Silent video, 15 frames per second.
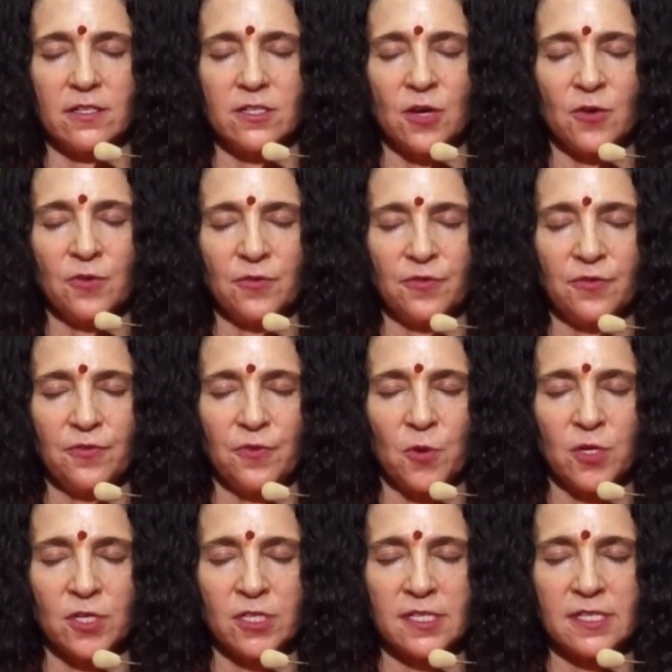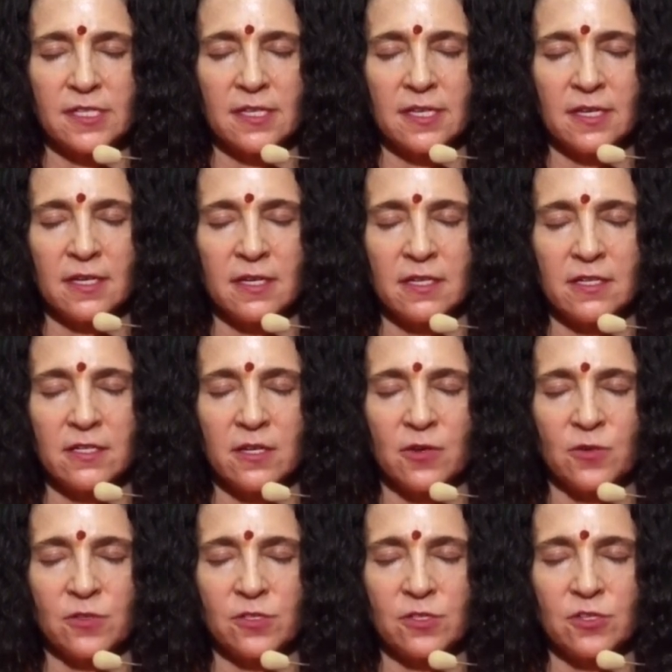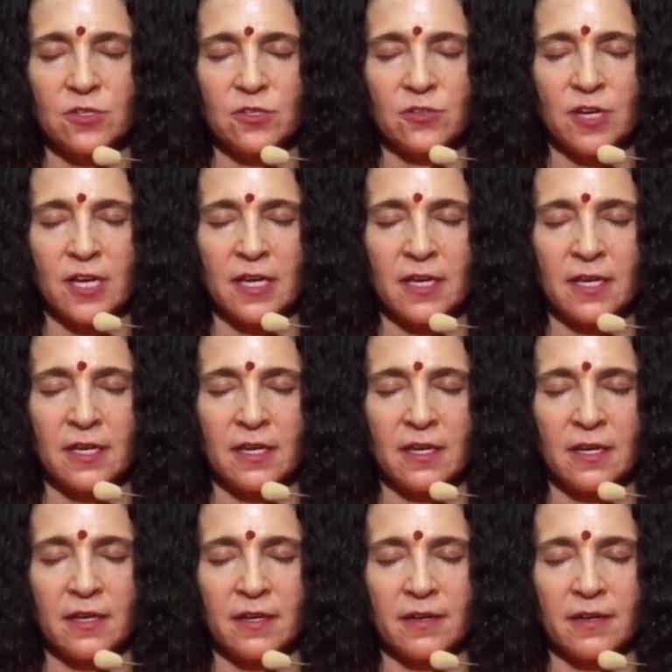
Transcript: Don't force it, don't strain.